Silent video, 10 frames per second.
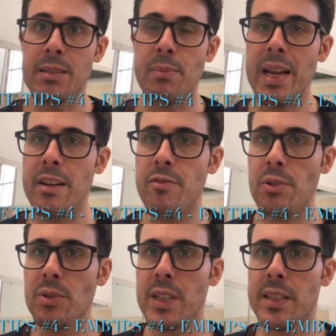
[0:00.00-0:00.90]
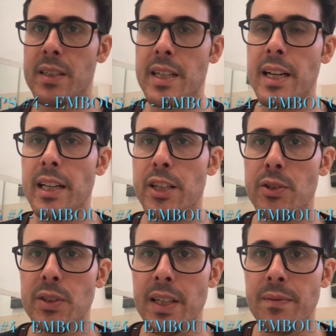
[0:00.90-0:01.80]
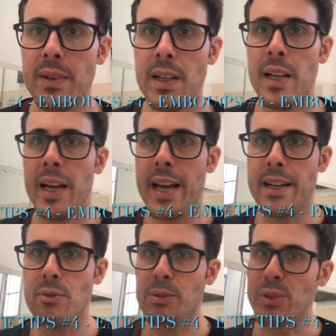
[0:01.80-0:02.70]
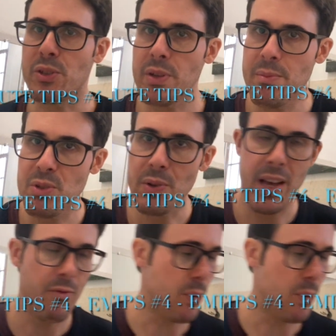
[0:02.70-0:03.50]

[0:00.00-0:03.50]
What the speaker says: Many flutists in England use it, and it was my dream to have